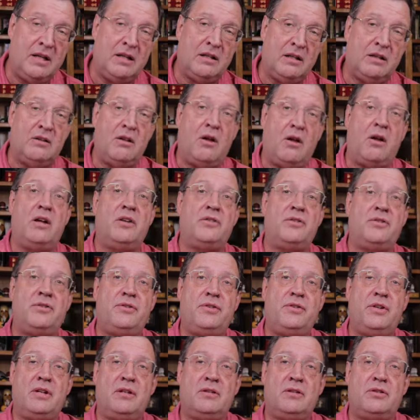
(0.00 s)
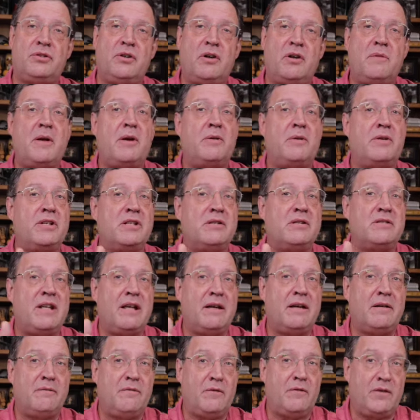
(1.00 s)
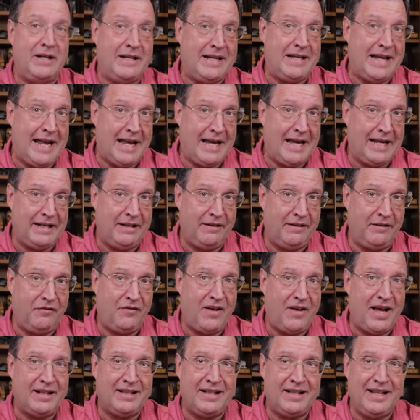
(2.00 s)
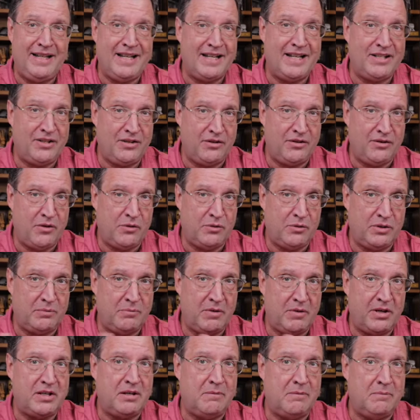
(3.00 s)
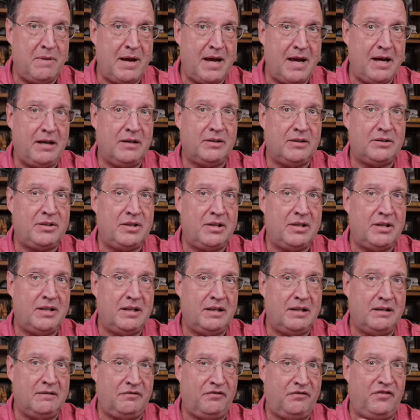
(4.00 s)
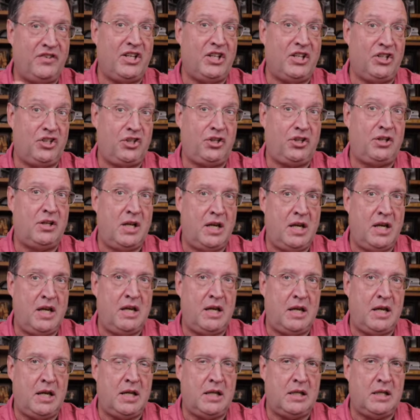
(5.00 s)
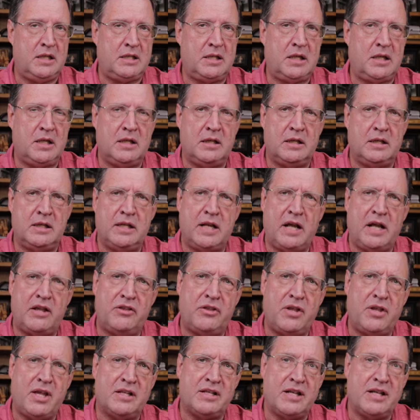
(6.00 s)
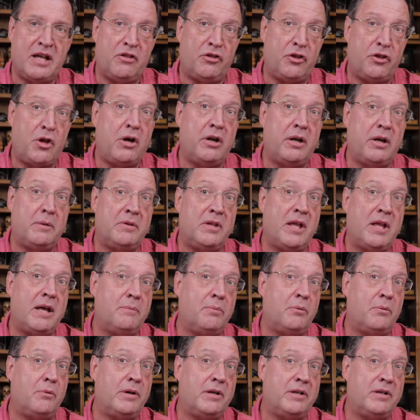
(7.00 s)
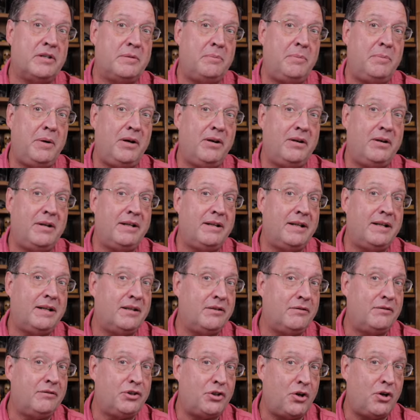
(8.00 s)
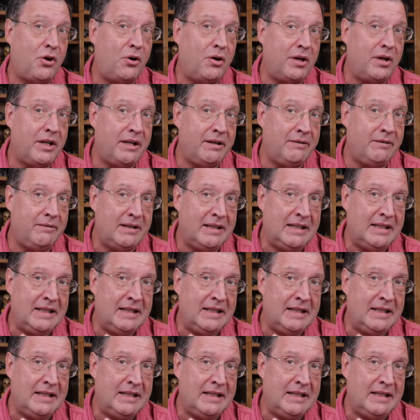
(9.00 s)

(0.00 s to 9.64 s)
lost a certain amount of respect for my dad in the fact that he doesn't know as much about fish as I thought of at that point, because apparently Charlie